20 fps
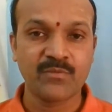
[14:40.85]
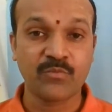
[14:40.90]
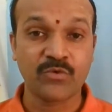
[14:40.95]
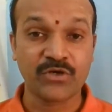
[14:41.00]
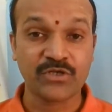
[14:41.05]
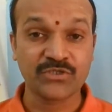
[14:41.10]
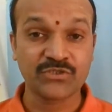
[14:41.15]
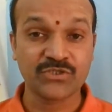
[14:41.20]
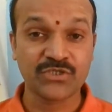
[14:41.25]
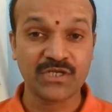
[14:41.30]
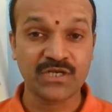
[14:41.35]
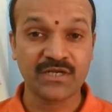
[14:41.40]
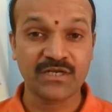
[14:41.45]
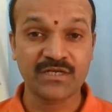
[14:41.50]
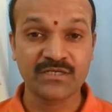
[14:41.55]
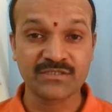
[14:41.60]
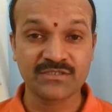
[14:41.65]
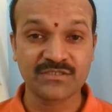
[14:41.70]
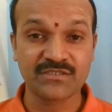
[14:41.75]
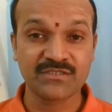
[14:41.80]
potential
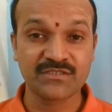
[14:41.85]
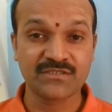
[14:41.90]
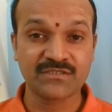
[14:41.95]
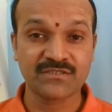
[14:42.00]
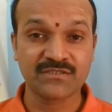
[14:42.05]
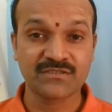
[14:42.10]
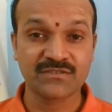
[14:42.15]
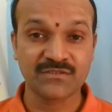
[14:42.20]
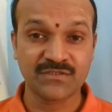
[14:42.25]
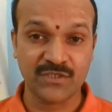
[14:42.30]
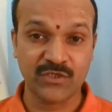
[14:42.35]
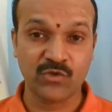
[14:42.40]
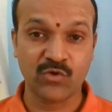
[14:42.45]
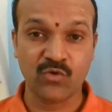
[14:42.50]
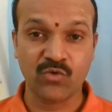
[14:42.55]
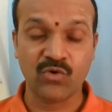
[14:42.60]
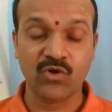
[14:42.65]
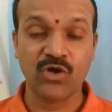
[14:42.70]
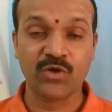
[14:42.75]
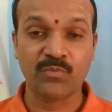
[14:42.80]
energy is
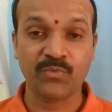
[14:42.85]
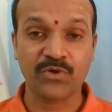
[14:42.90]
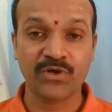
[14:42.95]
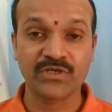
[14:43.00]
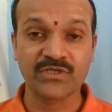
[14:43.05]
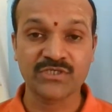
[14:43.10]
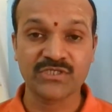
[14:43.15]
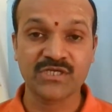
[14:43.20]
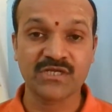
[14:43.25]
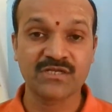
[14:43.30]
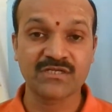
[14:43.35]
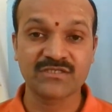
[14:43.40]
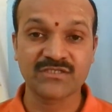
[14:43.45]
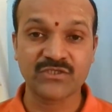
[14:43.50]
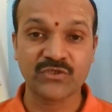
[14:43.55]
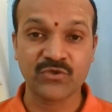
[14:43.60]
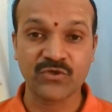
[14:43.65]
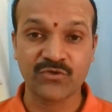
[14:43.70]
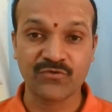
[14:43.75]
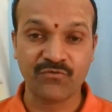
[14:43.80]
zero or potential is
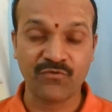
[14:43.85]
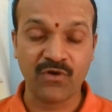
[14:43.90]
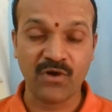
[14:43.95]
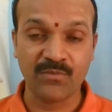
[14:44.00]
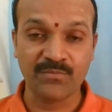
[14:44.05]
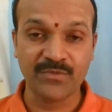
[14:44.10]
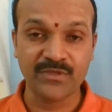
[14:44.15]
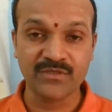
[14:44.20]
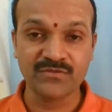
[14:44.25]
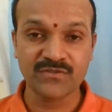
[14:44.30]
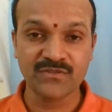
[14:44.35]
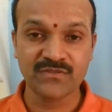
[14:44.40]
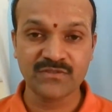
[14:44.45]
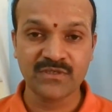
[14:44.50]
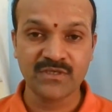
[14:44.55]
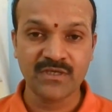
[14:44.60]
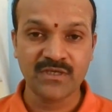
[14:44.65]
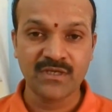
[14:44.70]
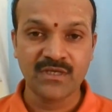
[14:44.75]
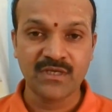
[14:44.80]
uniform means